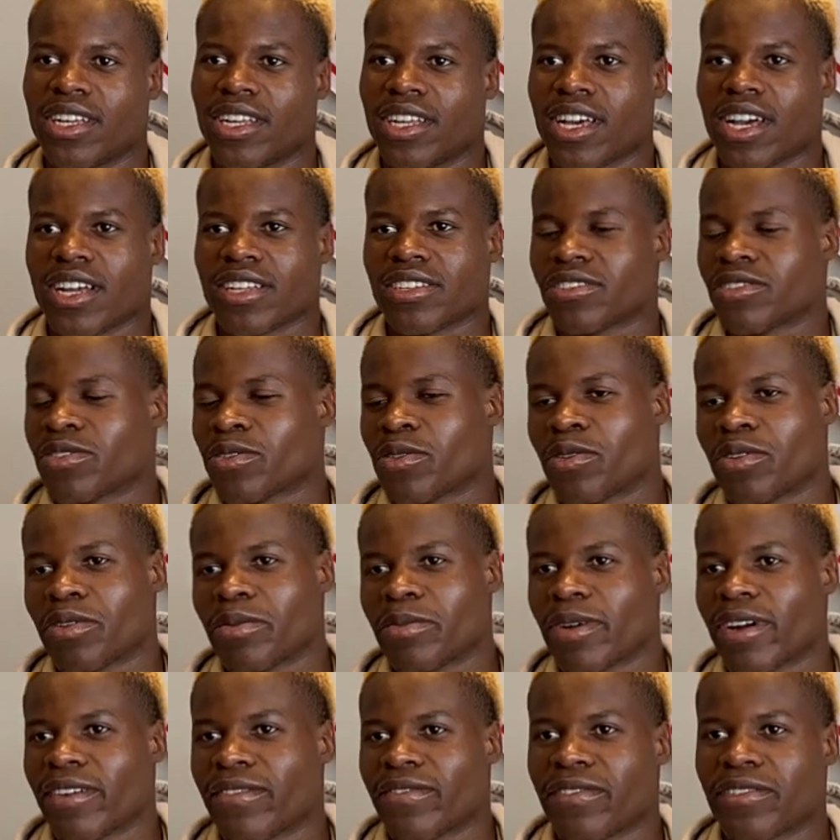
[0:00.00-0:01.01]
I just scored
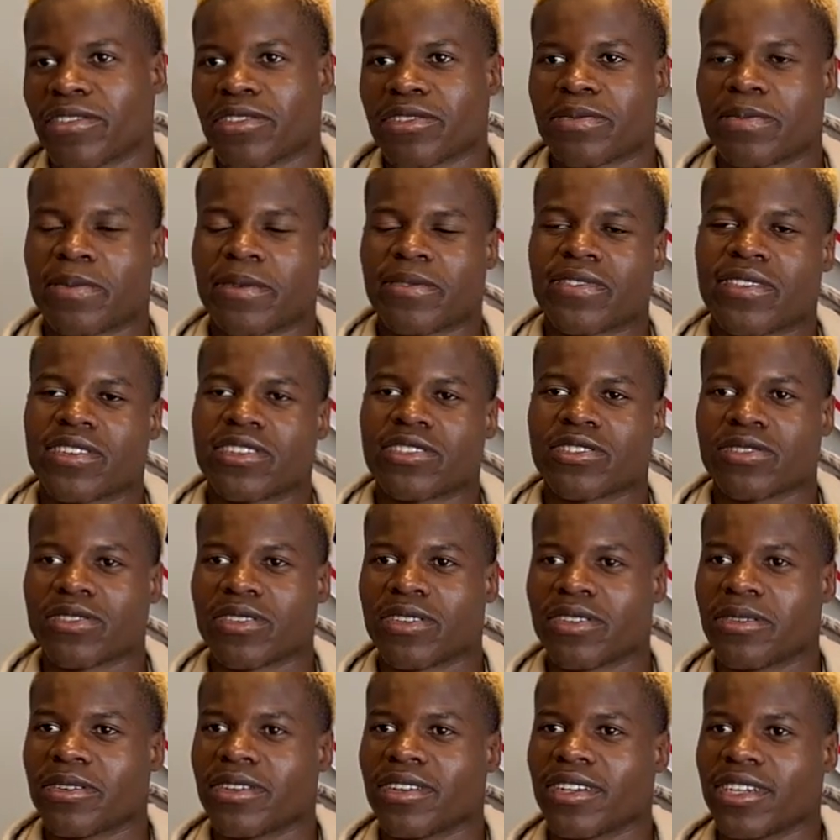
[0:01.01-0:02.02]
my first
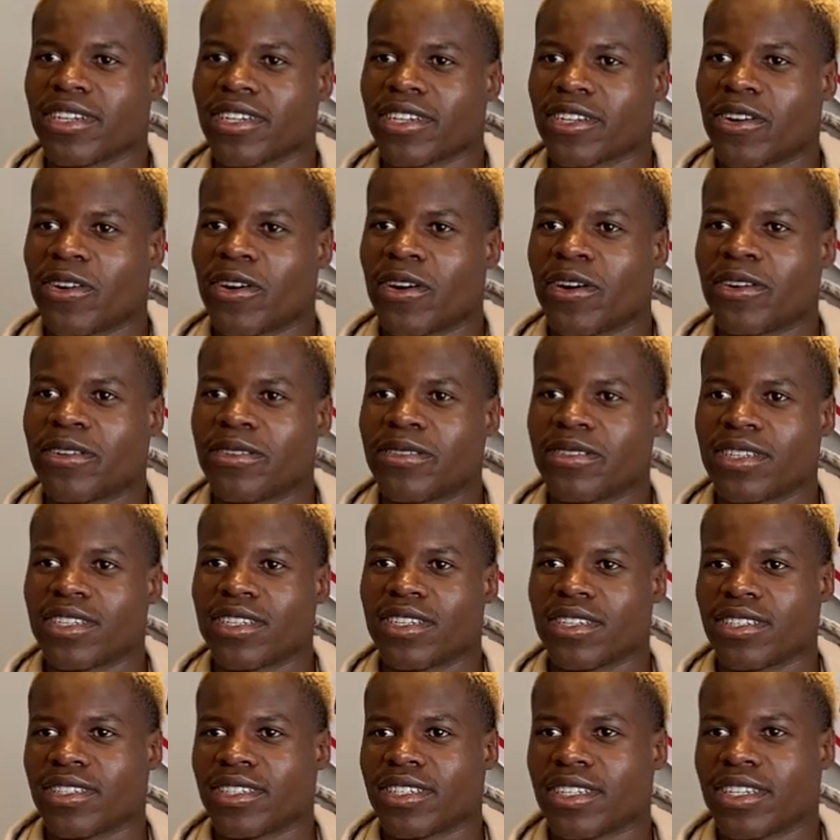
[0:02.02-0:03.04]
professional goal
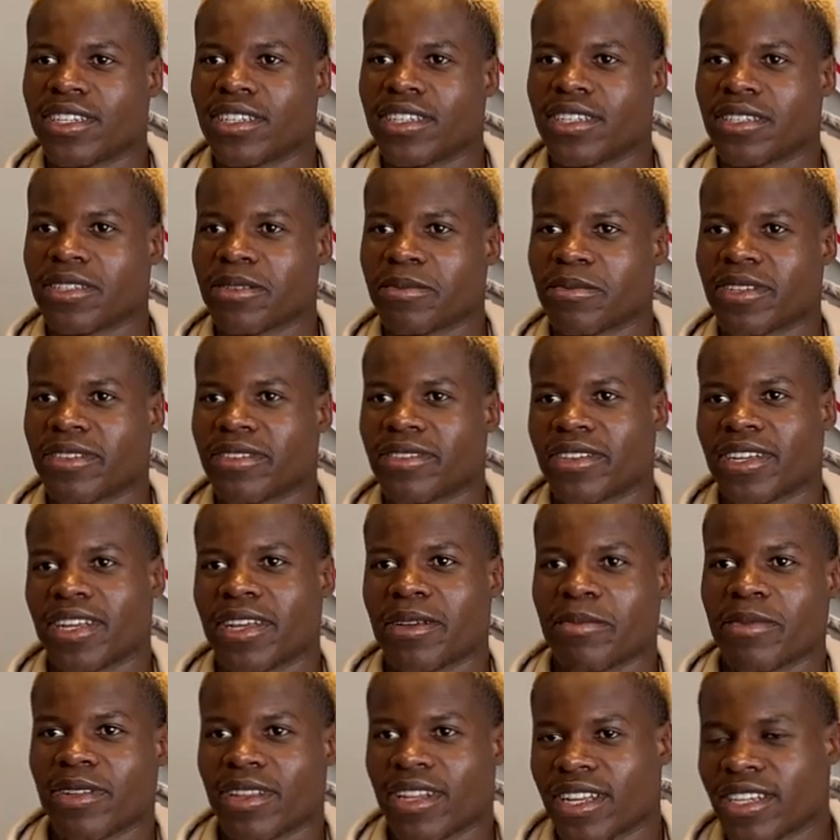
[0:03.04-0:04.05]
and
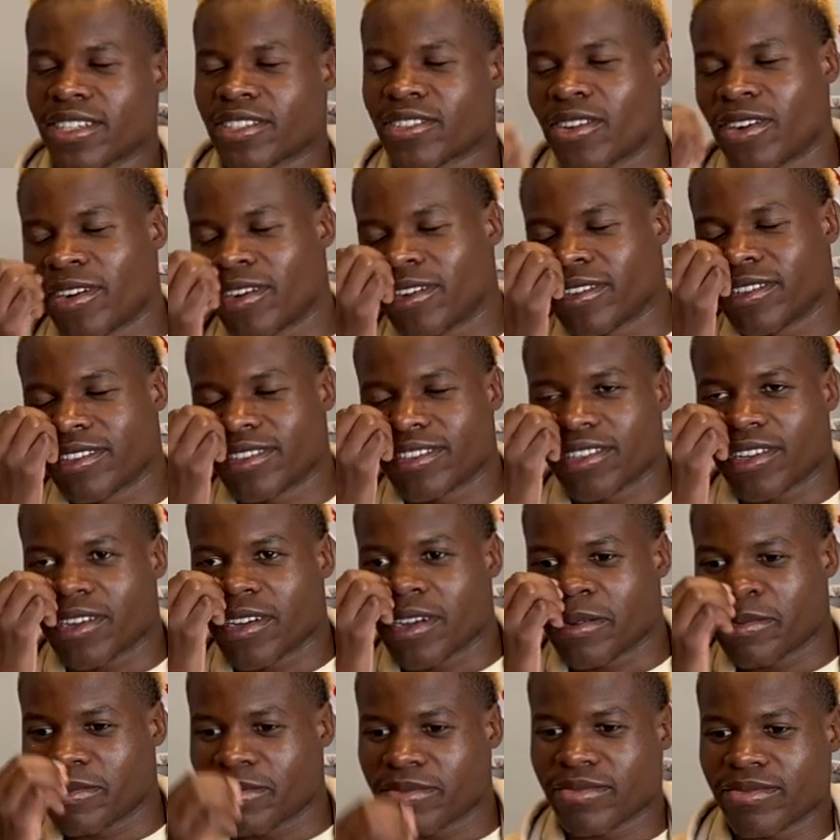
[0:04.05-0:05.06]
MLS goal.
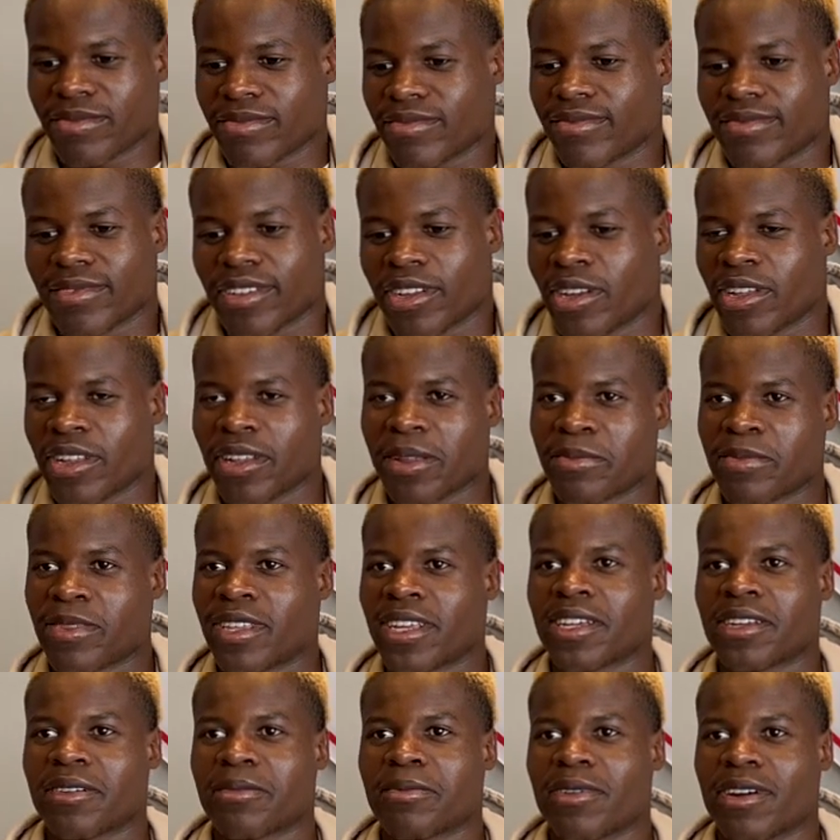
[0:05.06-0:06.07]
So all I'm
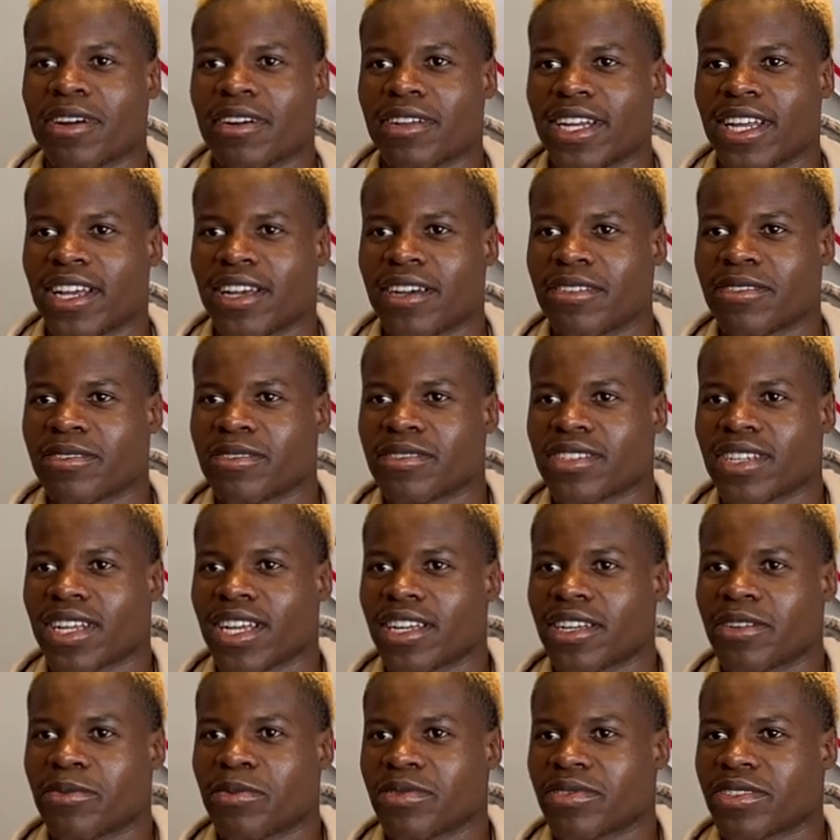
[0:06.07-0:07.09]
thinking about now is
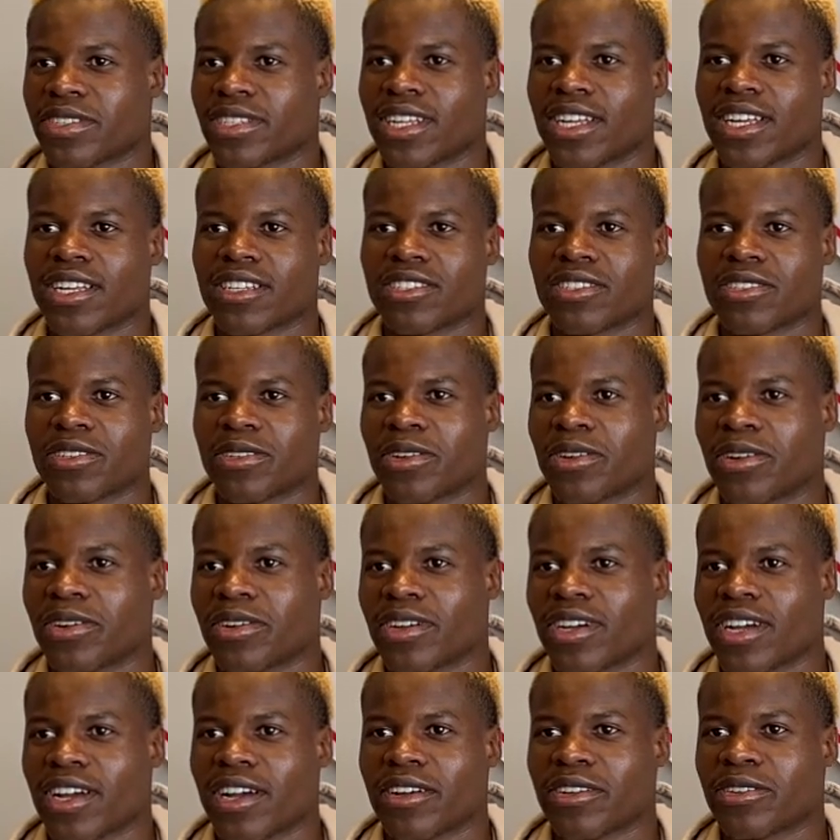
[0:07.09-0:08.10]
like, what's next? You
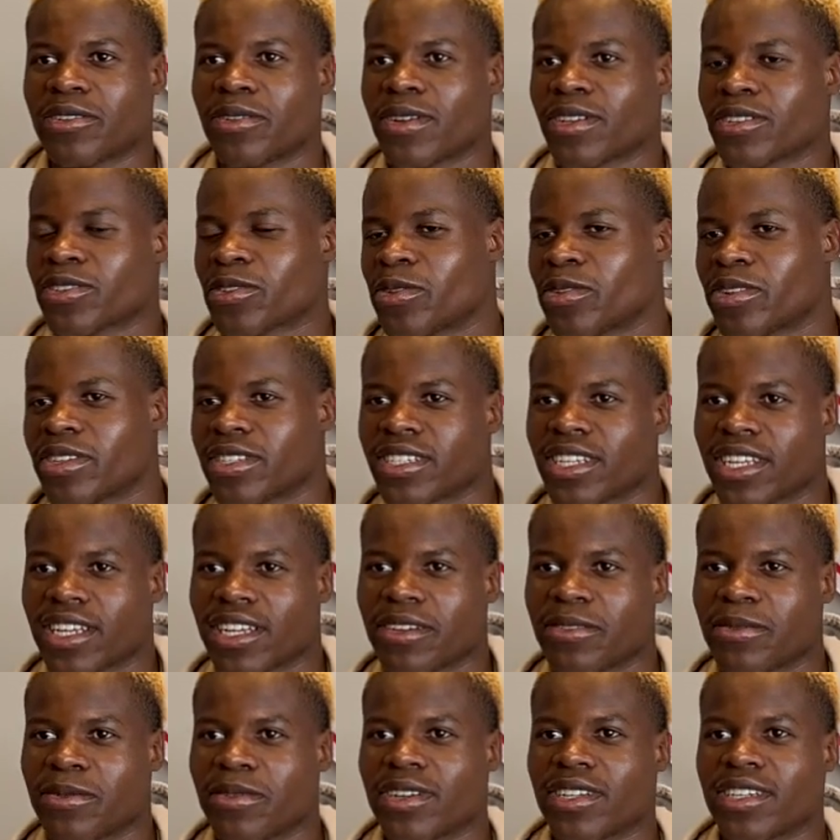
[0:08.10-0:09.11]
know, how do I score the
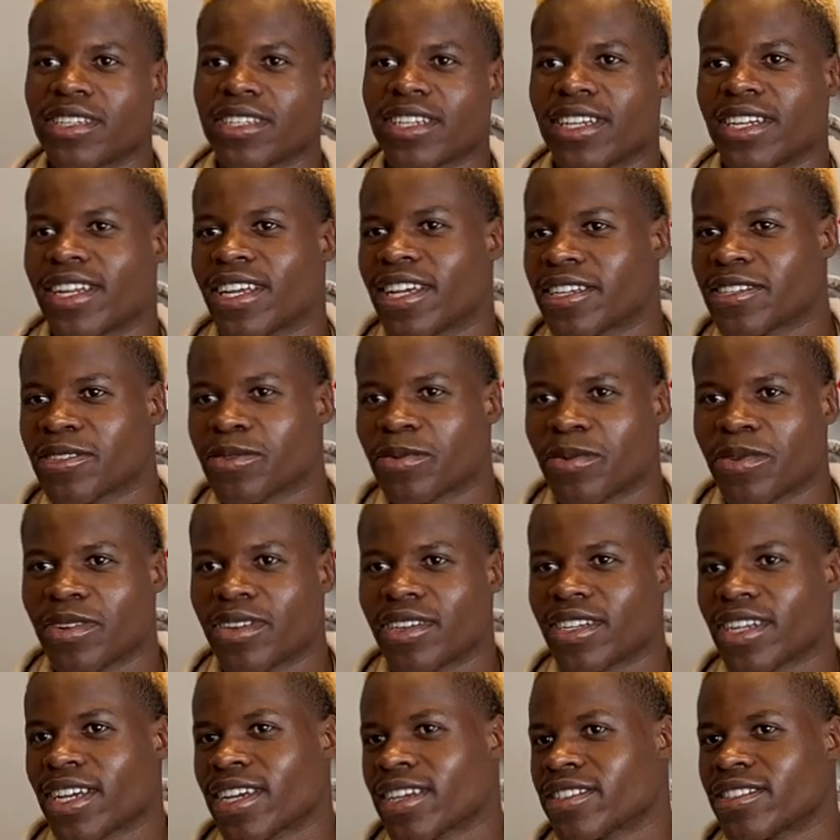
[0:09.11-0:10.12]
second one, the next
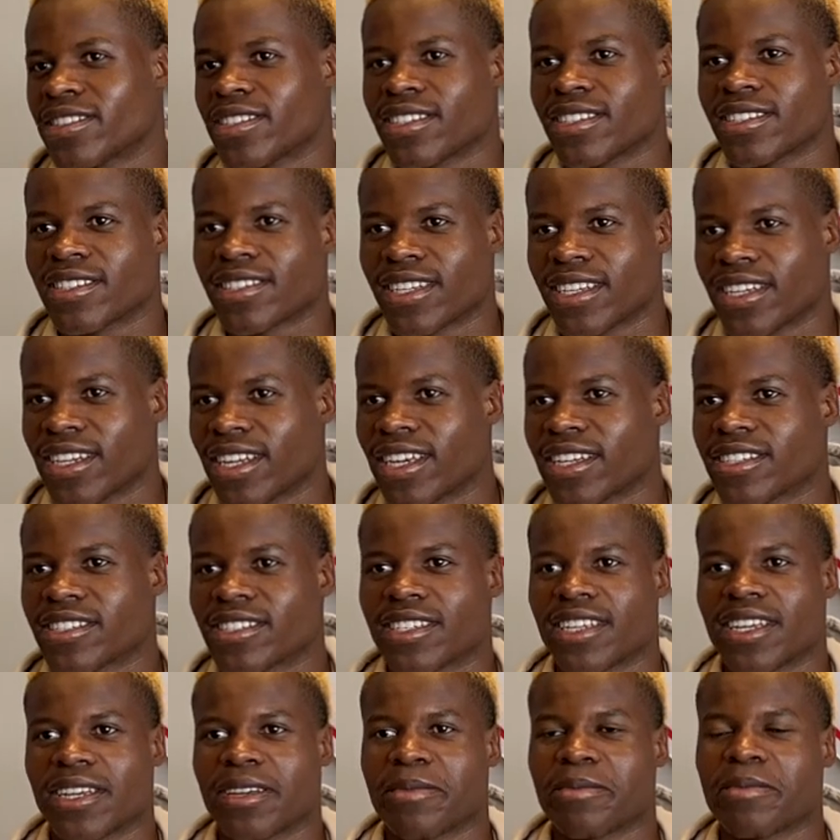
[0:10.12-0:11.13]
one, assist the next
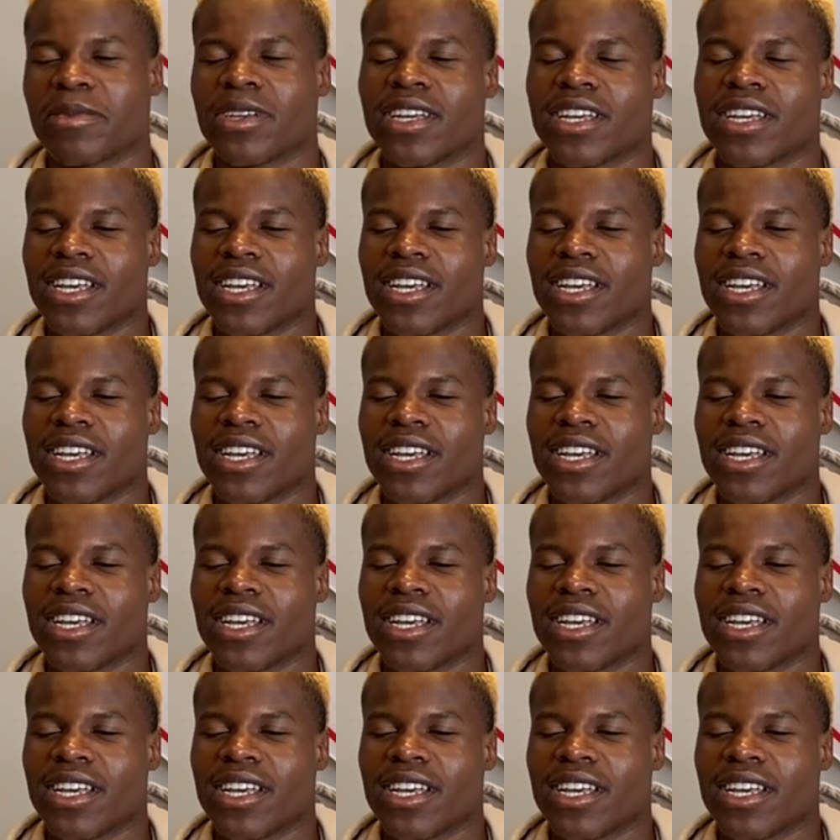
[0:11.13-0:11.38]
game?